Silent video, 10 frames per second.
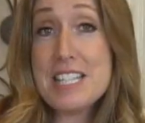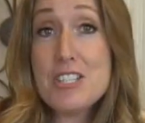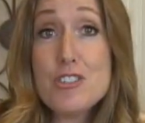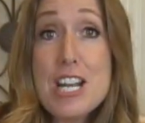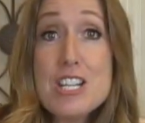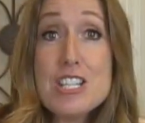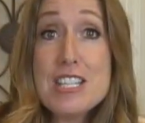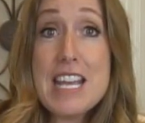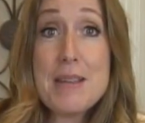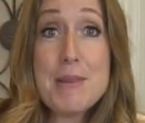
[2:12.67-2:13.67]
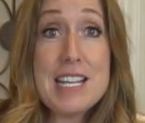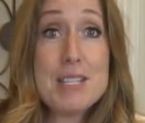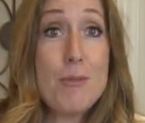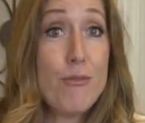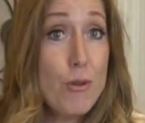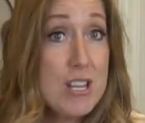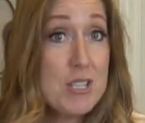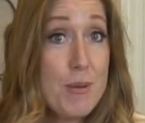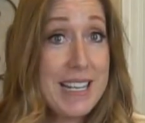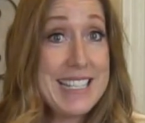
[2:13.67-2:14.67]
the strangest thing because before this
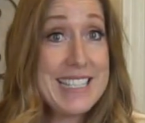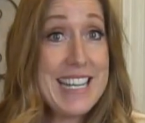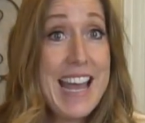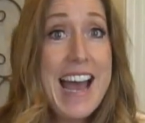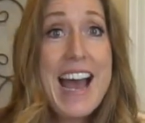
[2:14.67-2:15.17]
pregnancy,